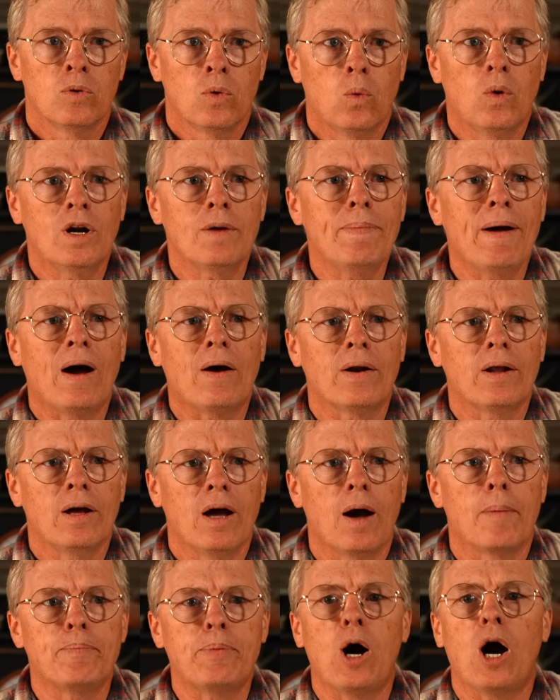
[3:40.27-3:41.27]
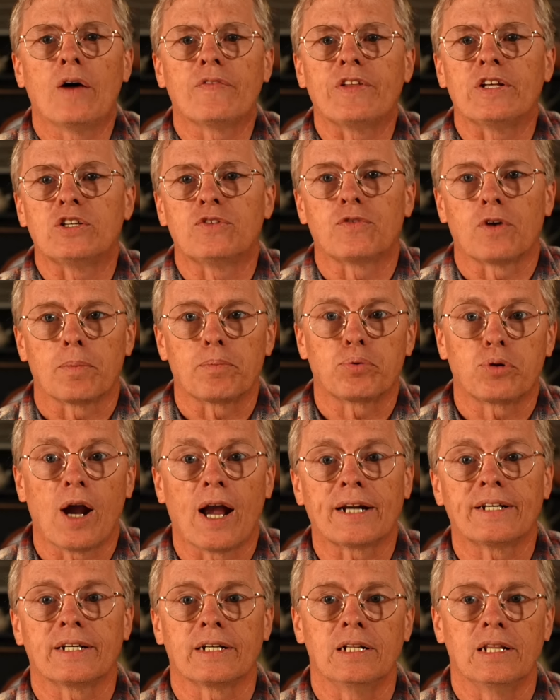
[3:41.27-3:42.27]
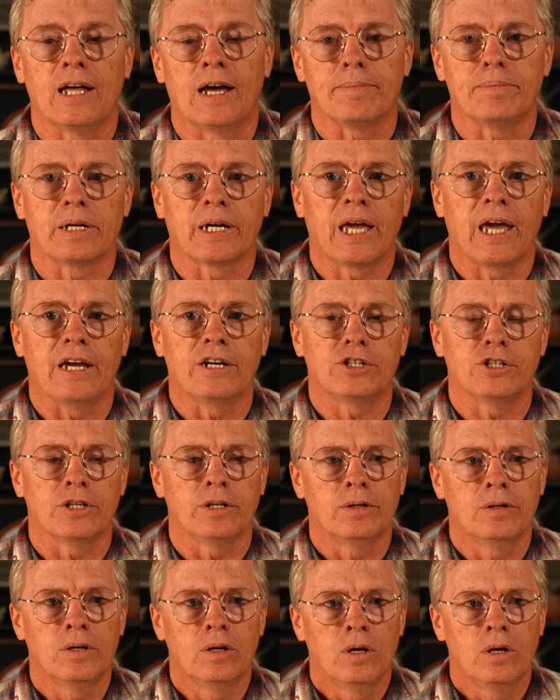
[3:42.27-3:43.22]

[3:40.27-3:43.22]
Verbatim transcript: What about a pot that's for a practical application?